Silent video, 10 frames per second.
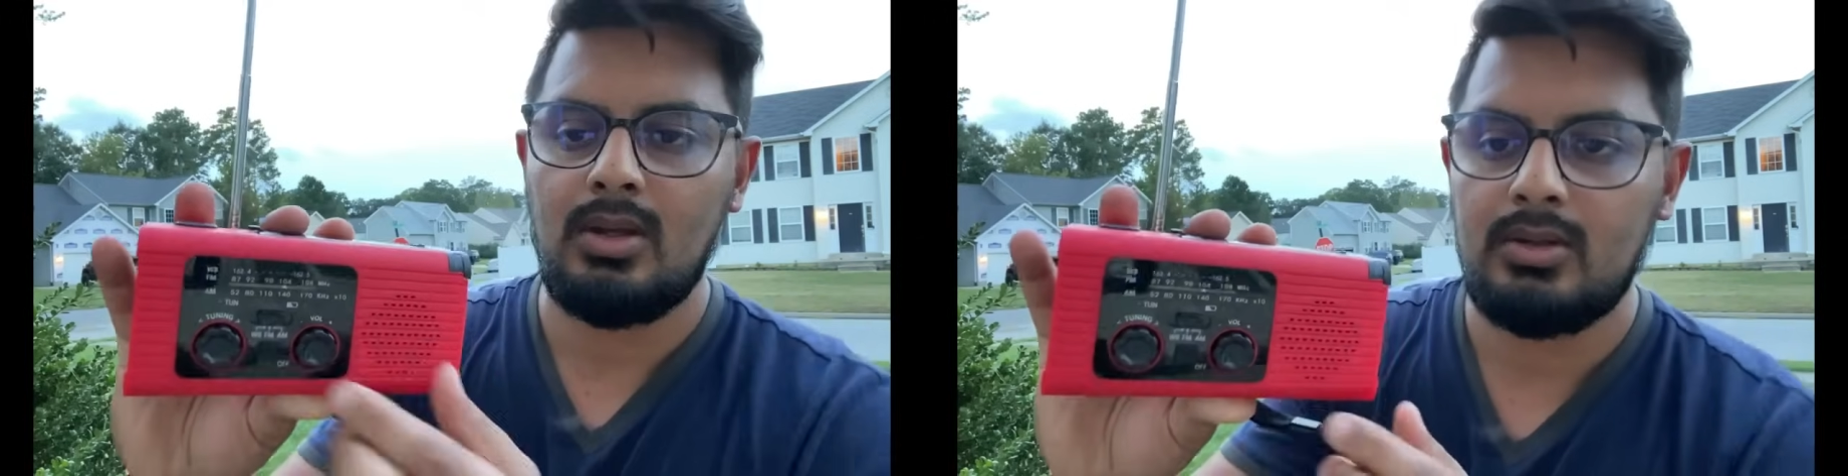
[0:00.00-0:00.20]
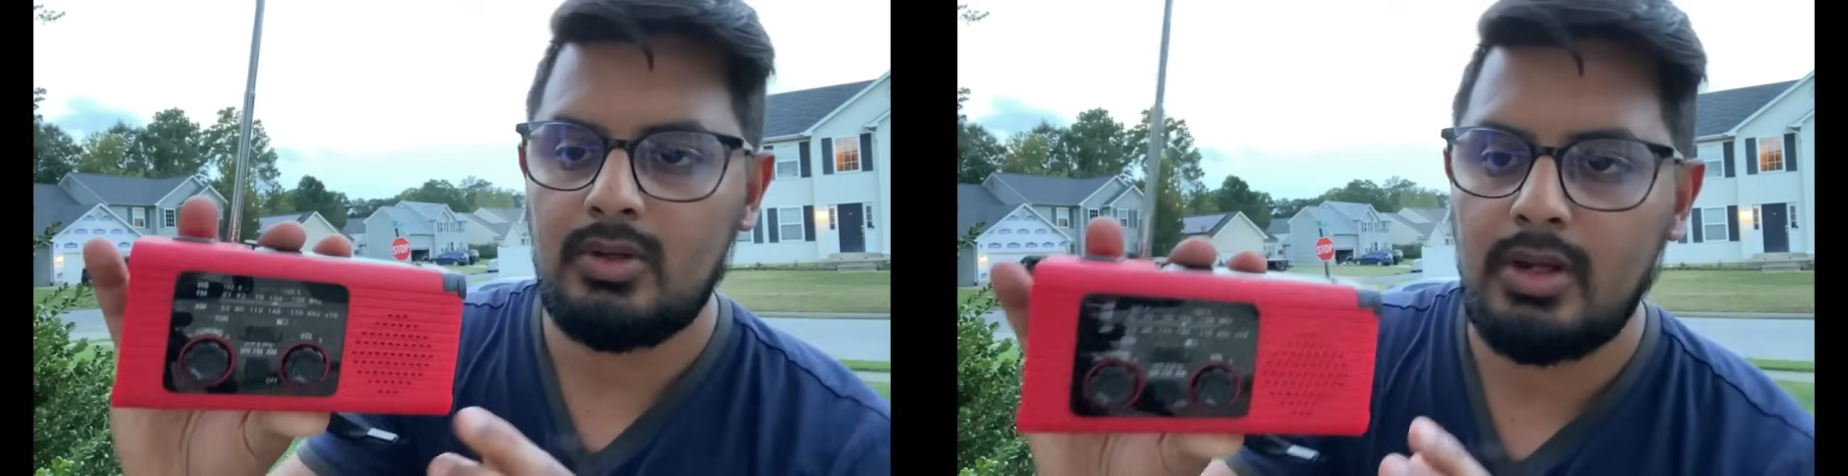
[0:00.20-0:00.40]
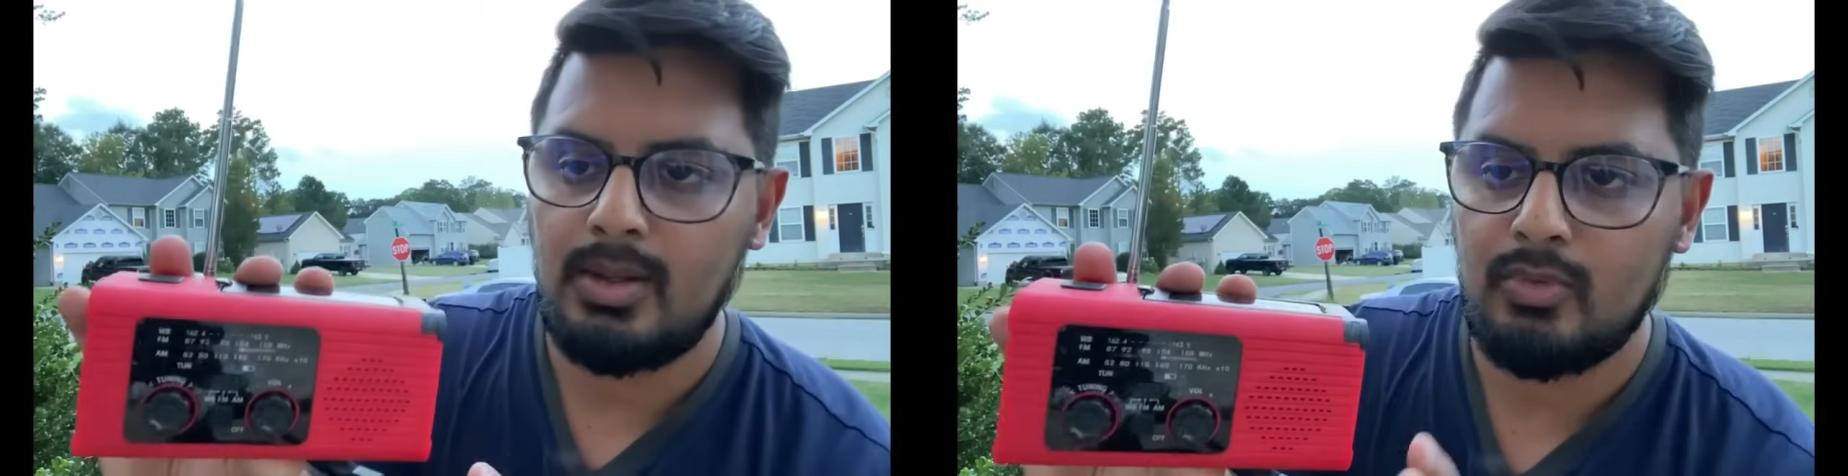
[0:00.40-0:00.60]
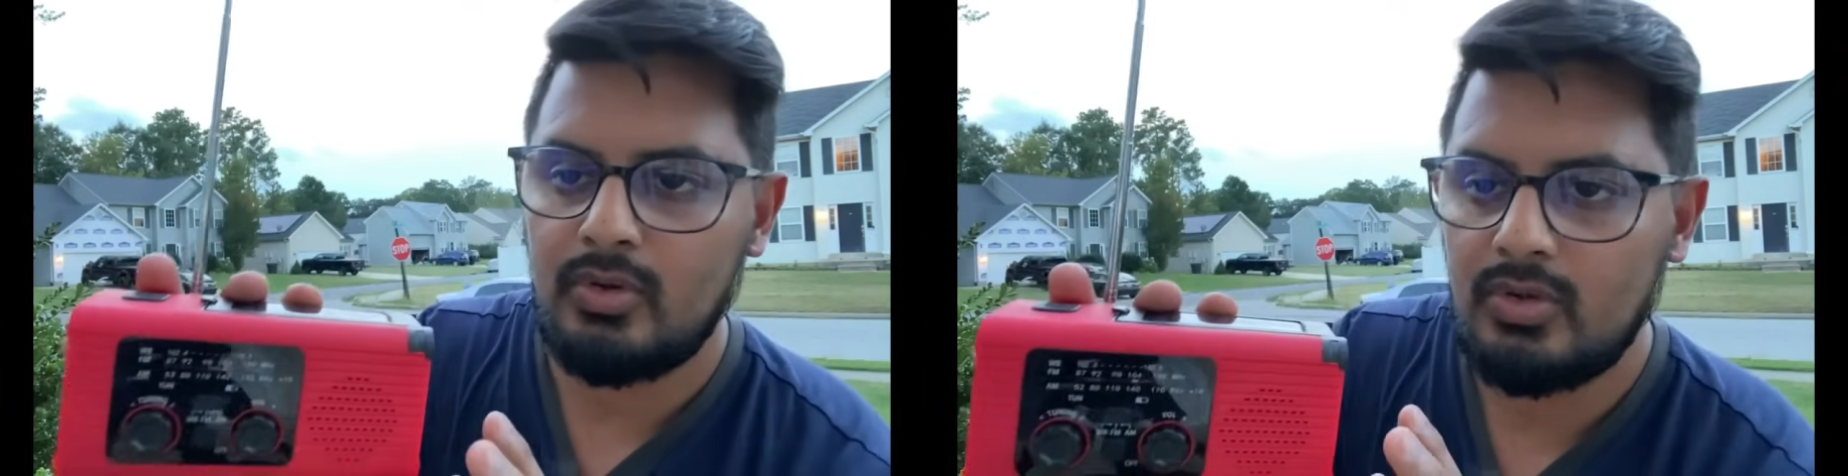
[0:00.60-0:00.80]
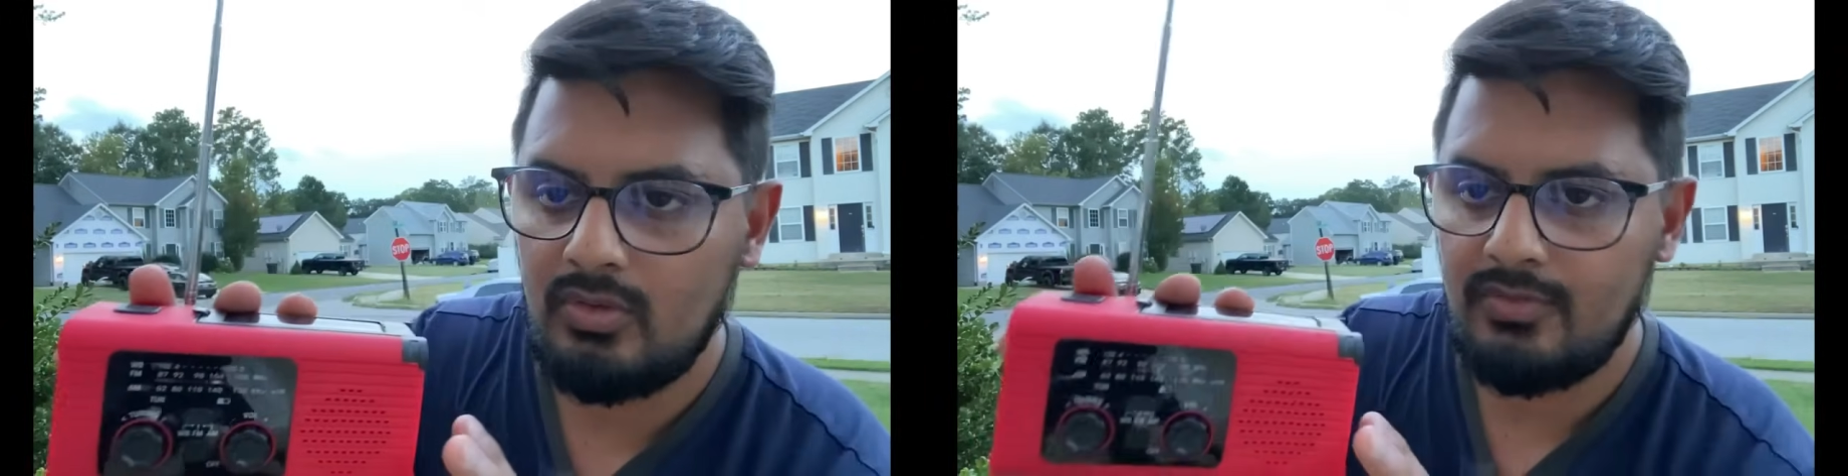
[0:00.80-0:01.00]
Today I'm
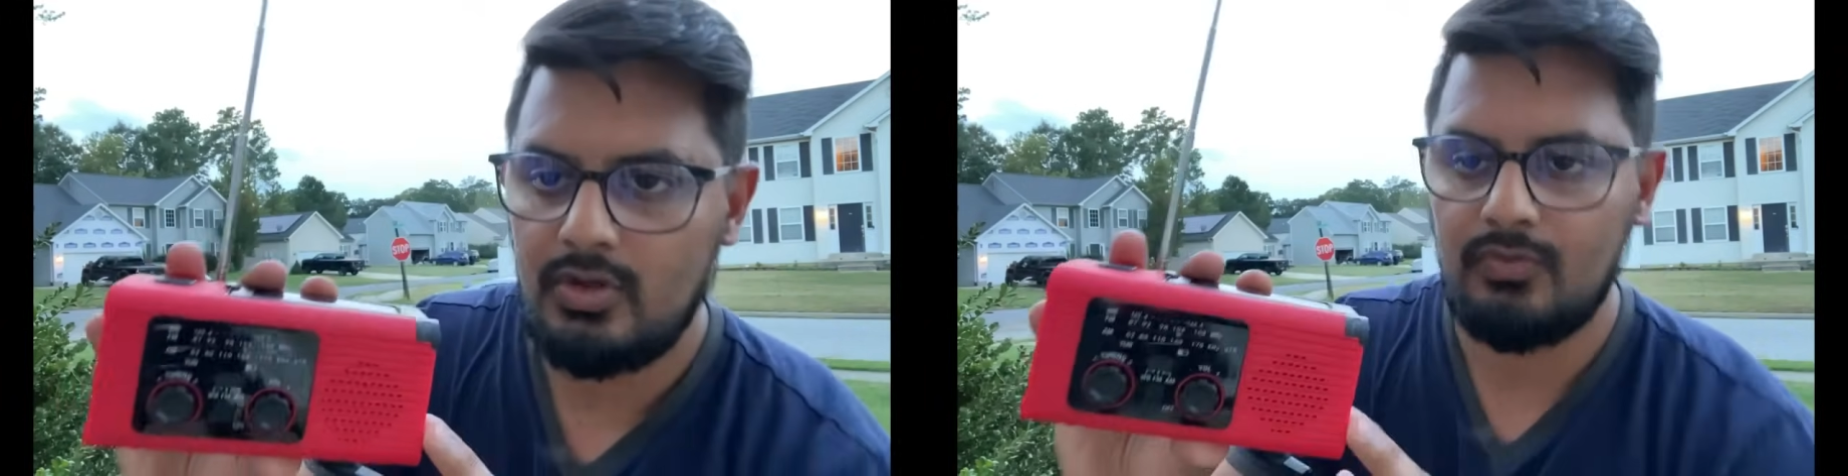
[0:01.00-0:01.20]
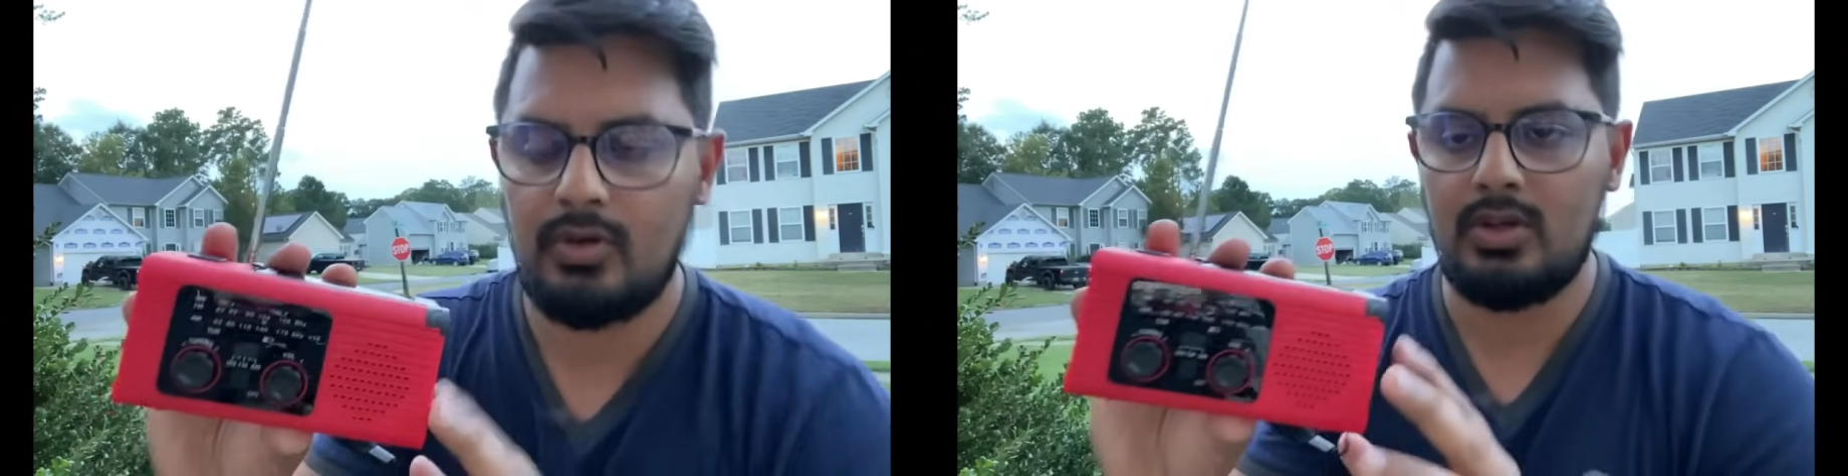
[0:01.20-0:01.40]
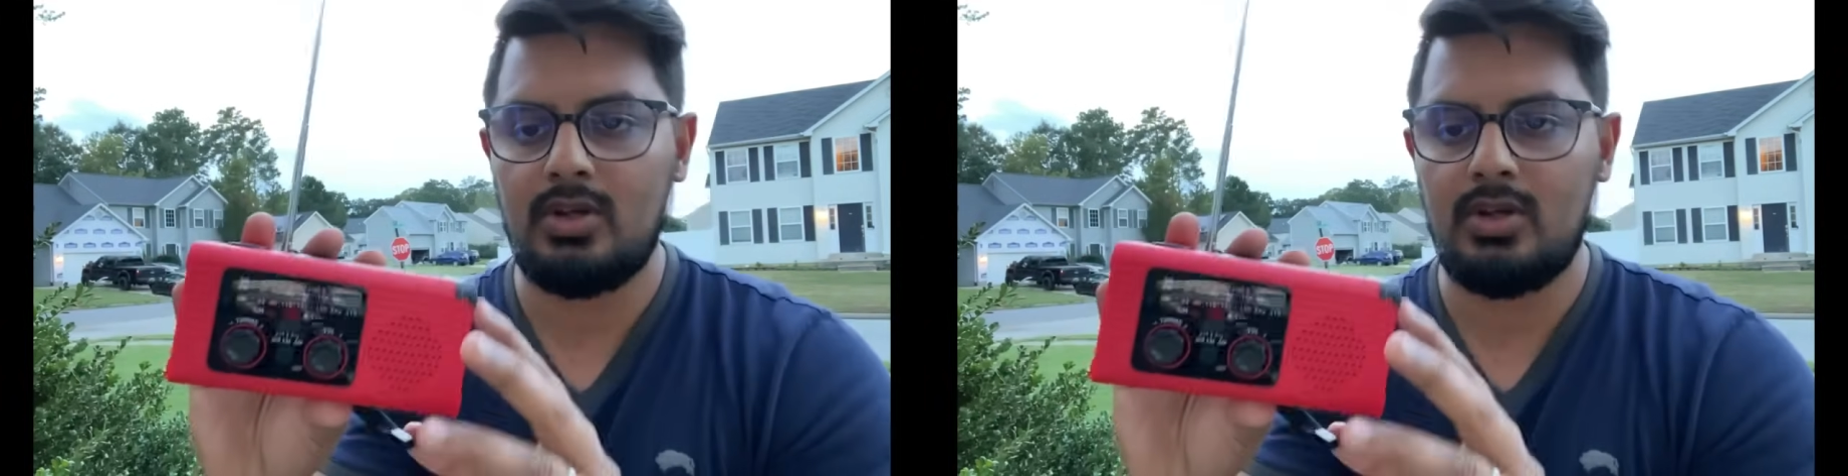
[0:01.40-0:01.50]
going to review for you